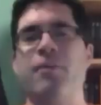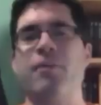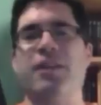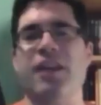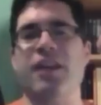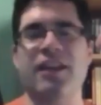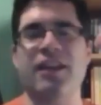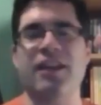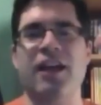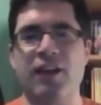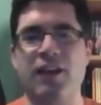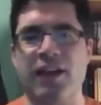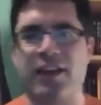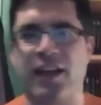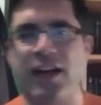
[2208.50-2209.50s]
mean, and
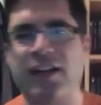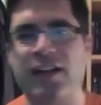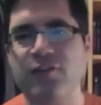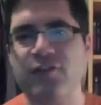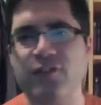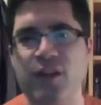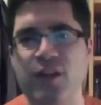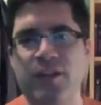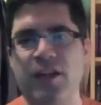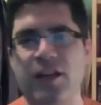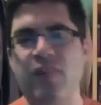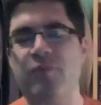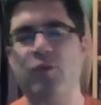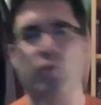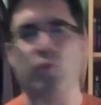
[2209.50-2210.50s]

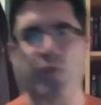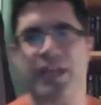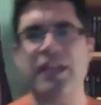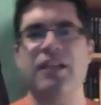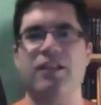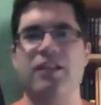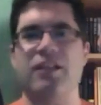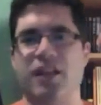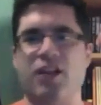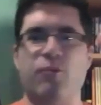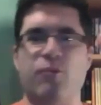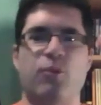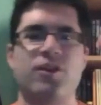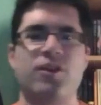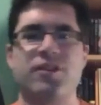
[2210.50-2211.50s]
I've been reading a lot
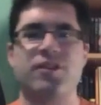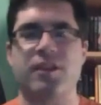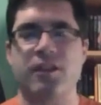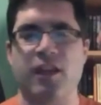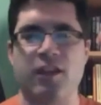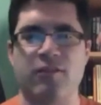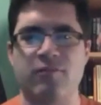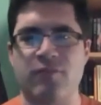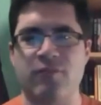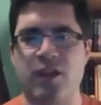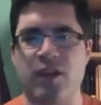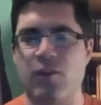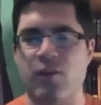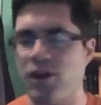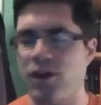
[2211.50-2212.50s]
of books and
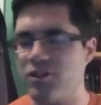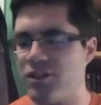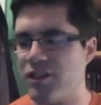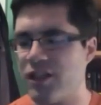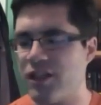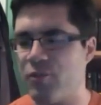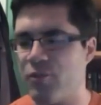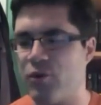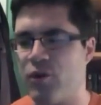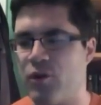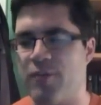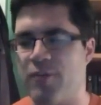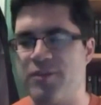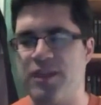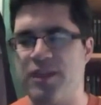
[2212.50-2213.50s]
watching a lot of
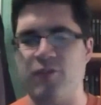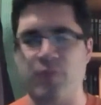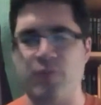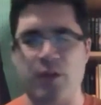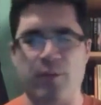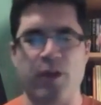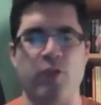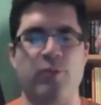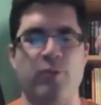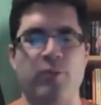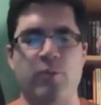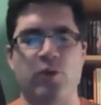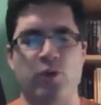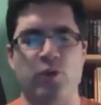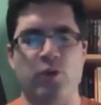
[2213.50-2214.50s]
programs that have been about
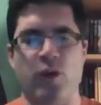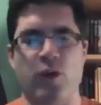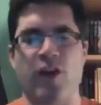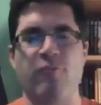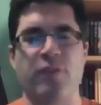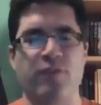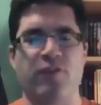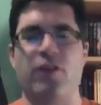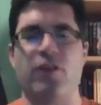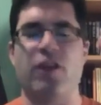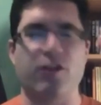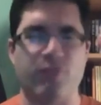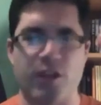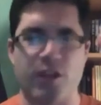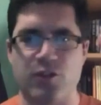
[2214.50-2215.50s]
people who have been very
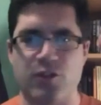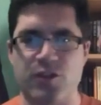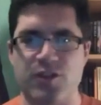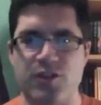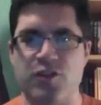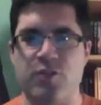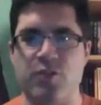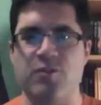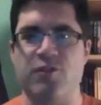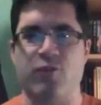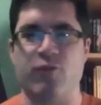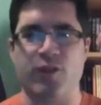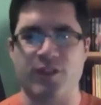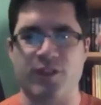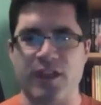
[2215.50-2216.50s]
adventurous in terms of
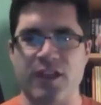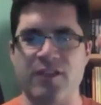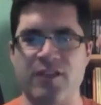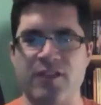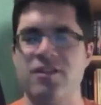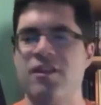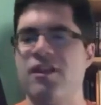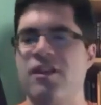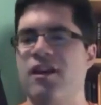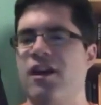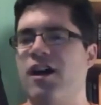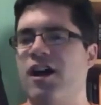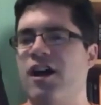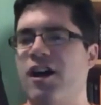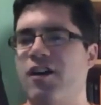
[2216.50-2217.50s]
what they eat.
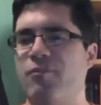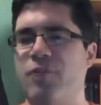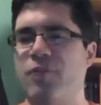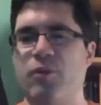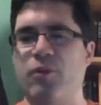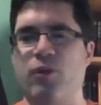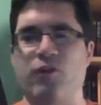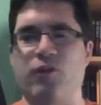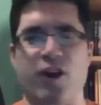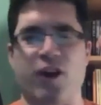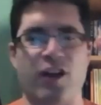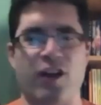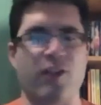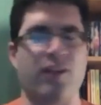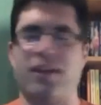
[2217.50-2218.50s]
People who've
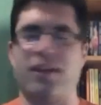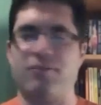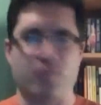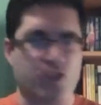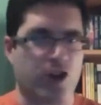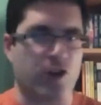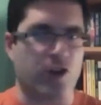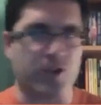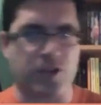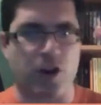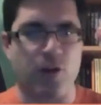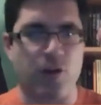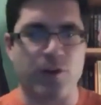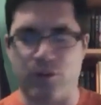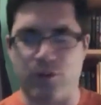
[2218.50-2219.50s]
gone on, like Charles
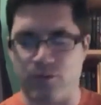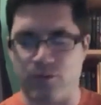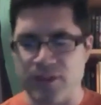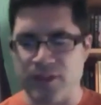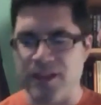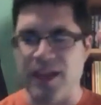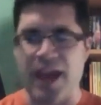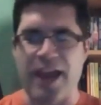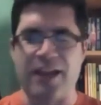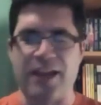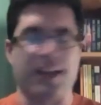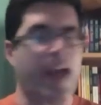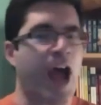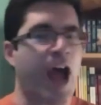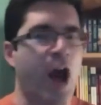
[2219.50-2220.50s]
Darwin, who ate
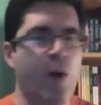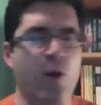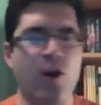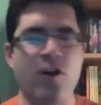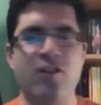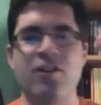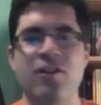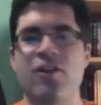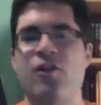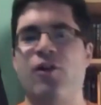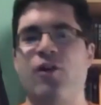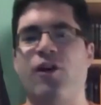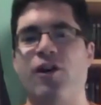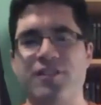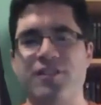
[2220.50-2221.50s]
an owl,
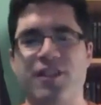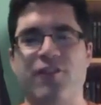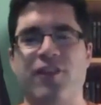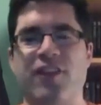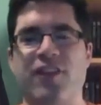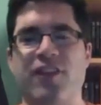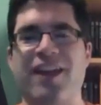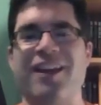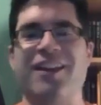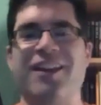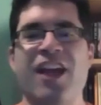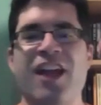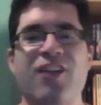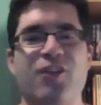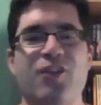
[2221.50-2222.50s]
or stuff like that. And
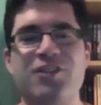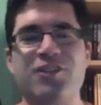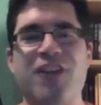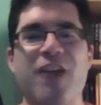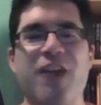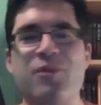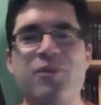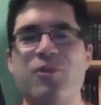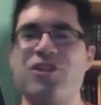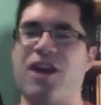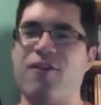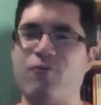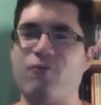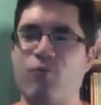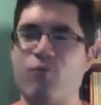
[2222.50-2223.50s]
there are times in which
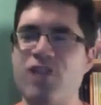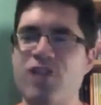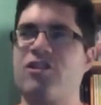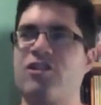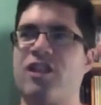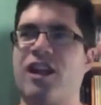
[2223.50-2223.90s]
I wish that